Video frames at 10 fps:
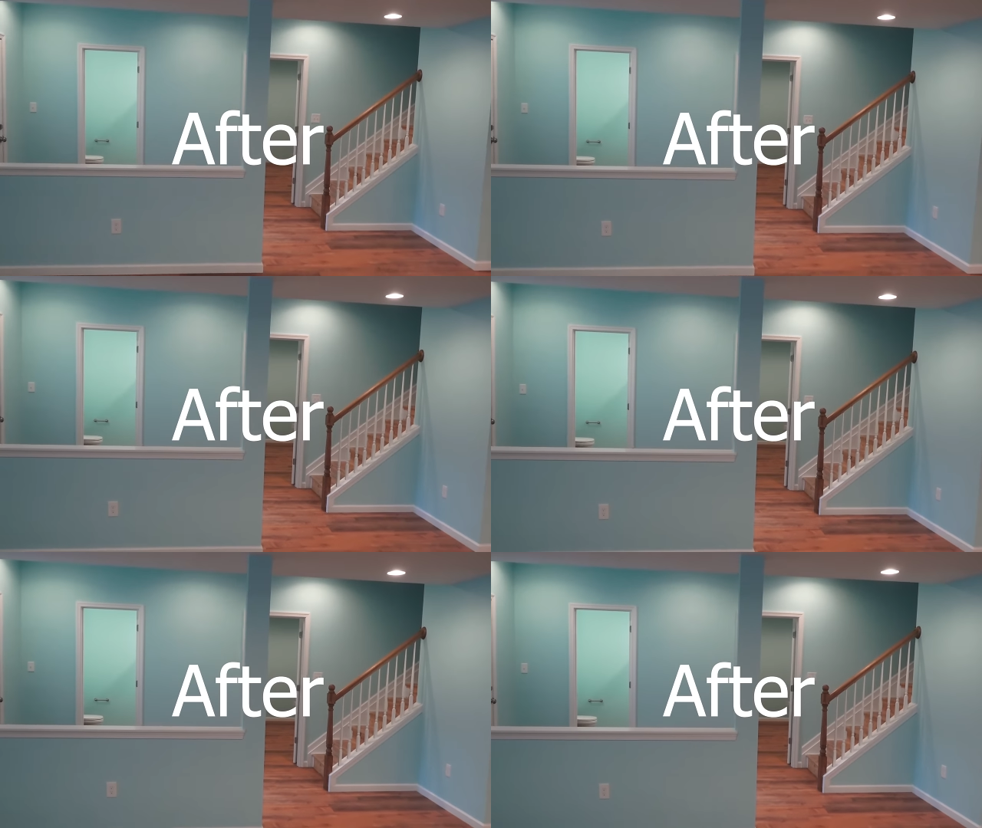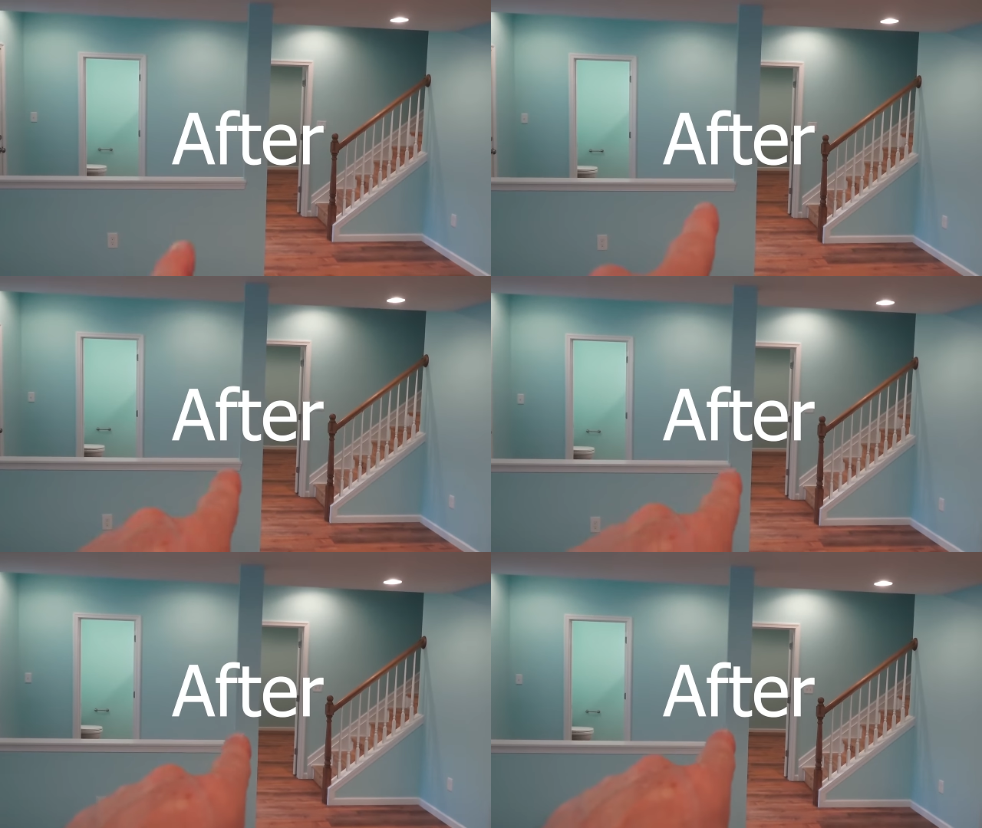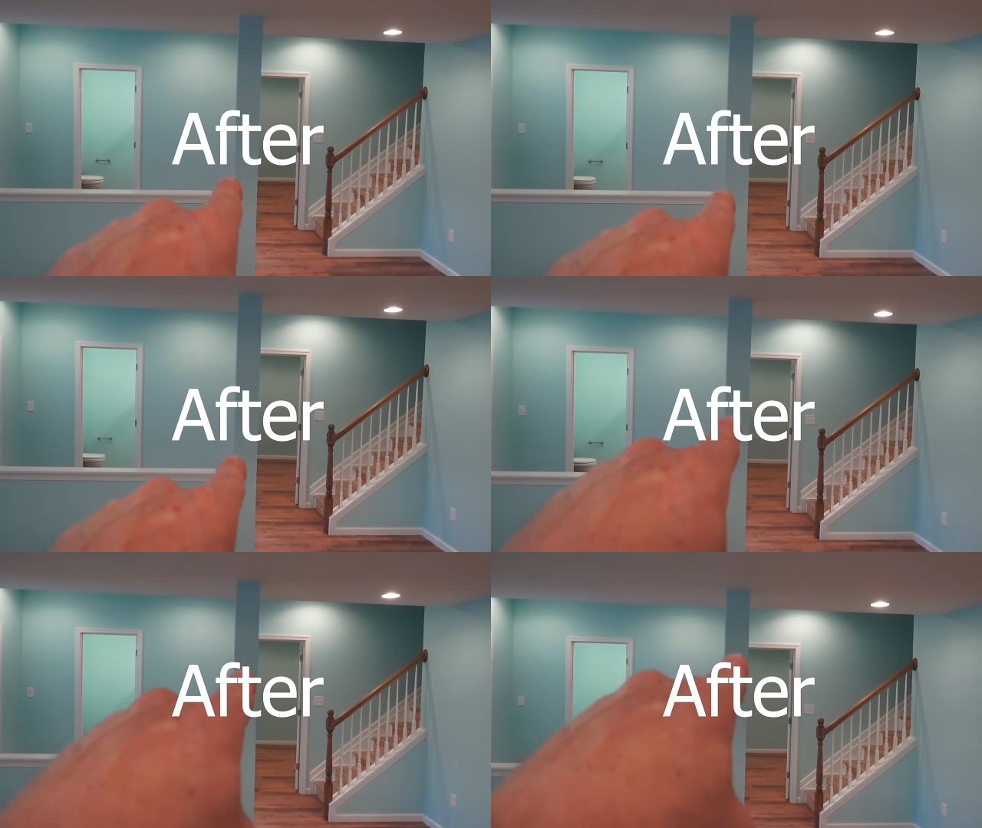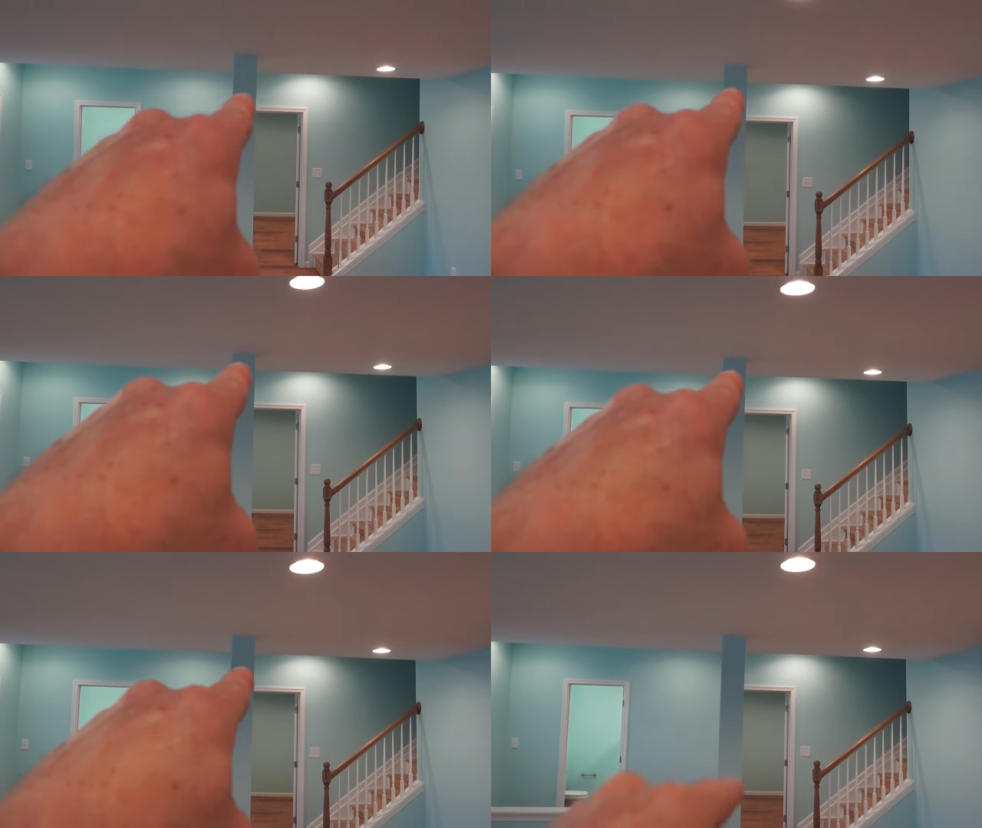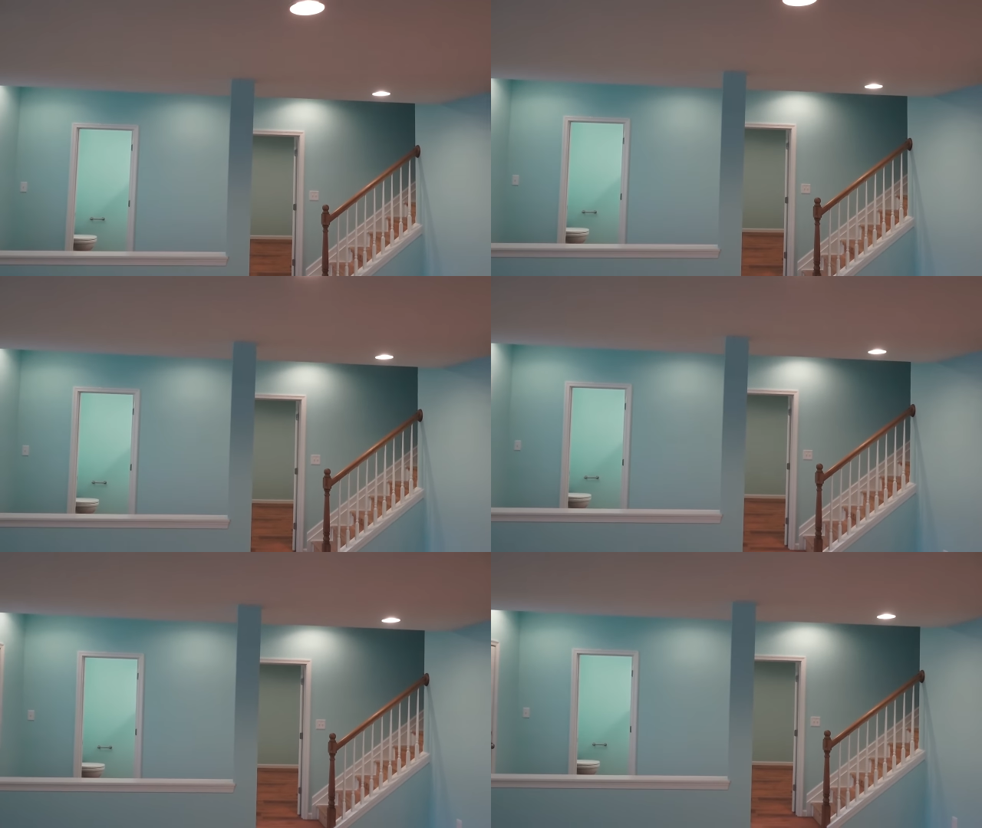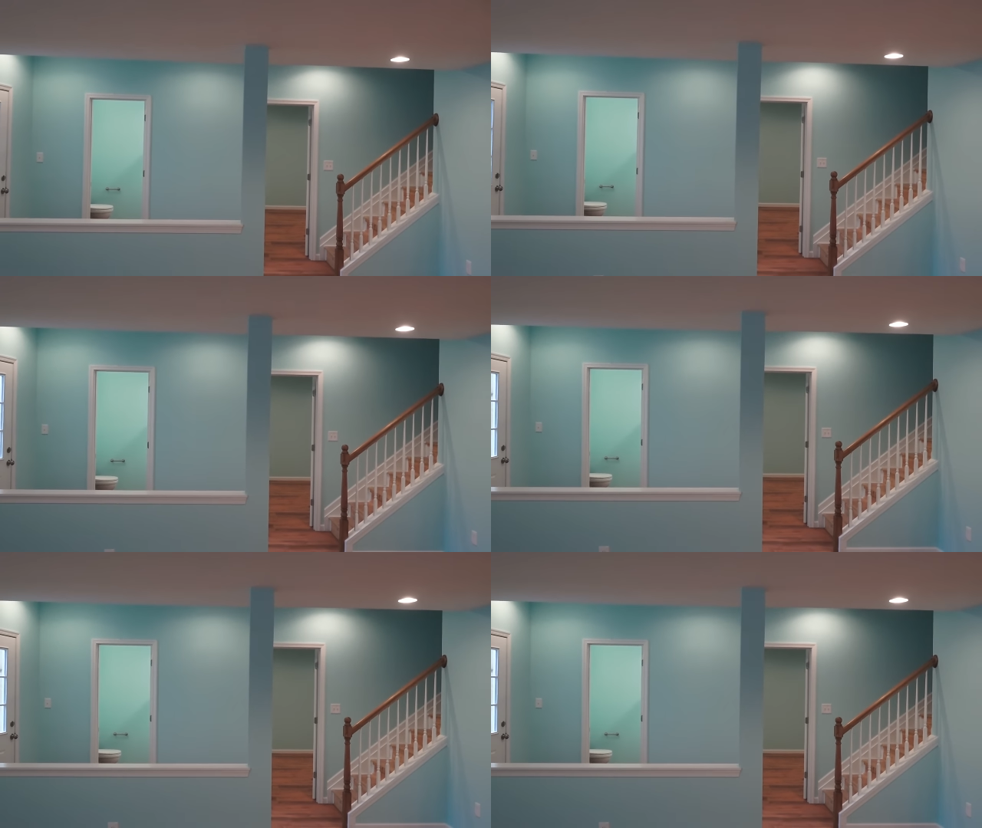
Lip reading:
[unreadable: no face in view]